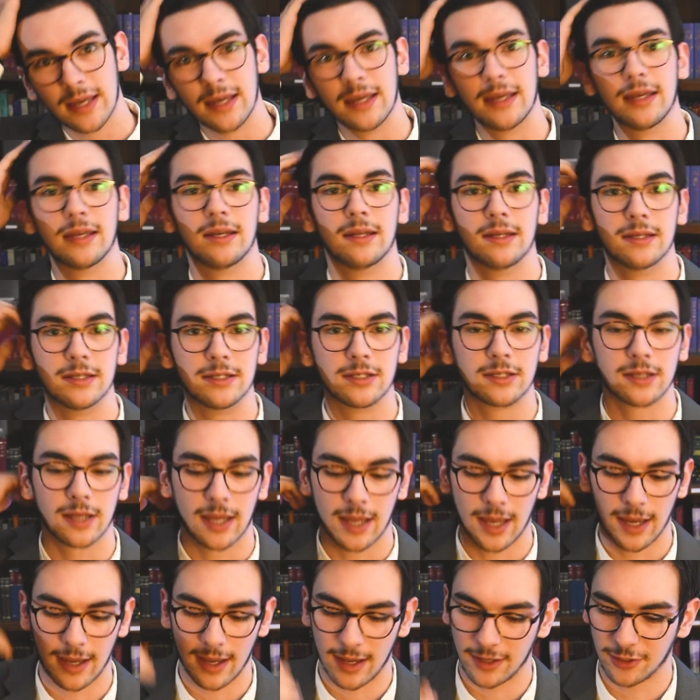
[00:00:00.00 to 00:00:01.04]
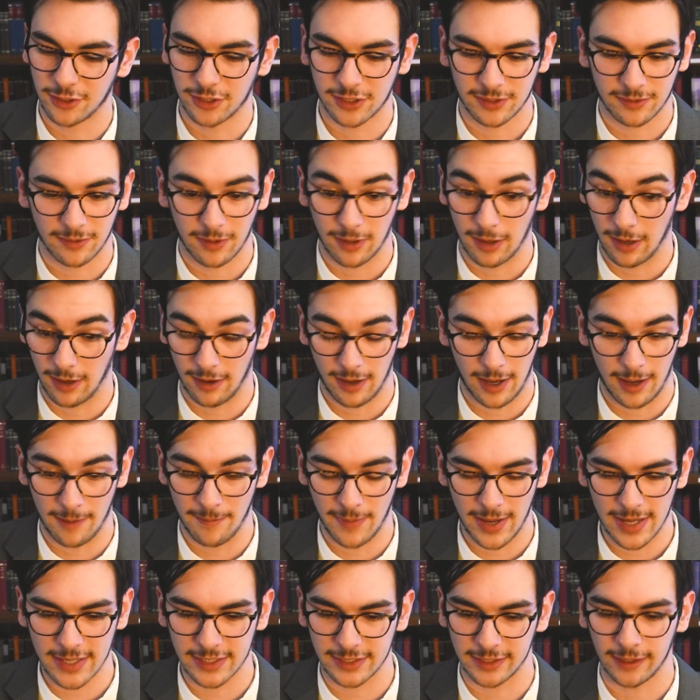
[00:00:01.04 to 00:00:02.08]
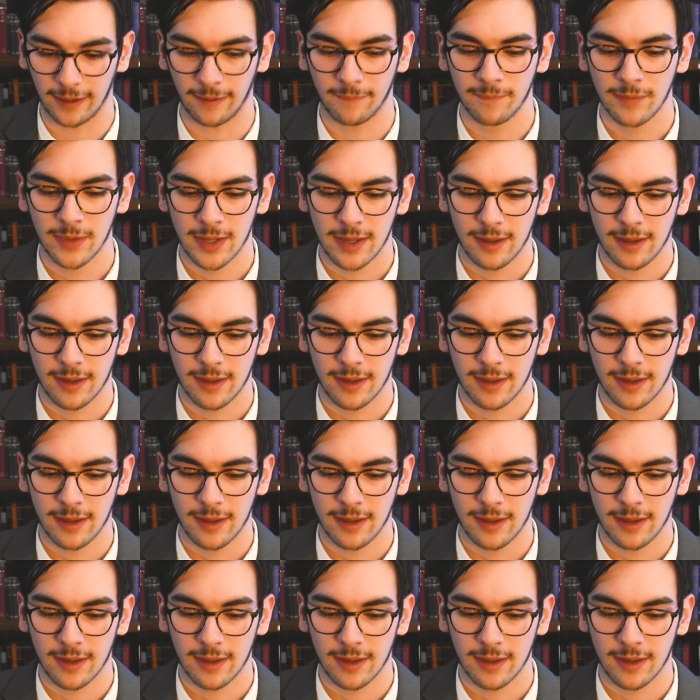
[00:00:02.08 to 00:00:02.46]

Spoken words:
It is just amazing.